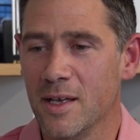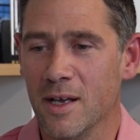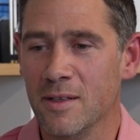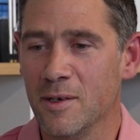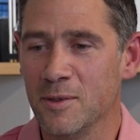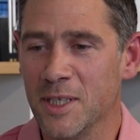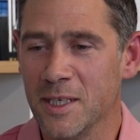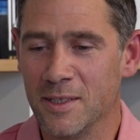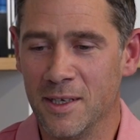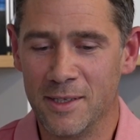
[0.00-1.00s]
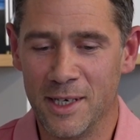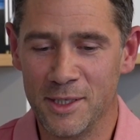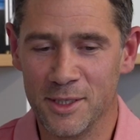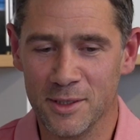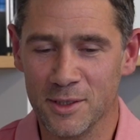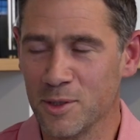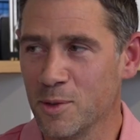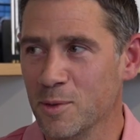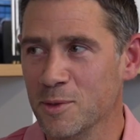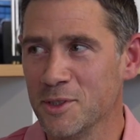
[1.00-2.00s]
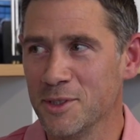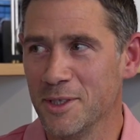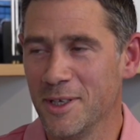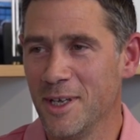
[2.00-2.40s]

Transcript: And those excitations cause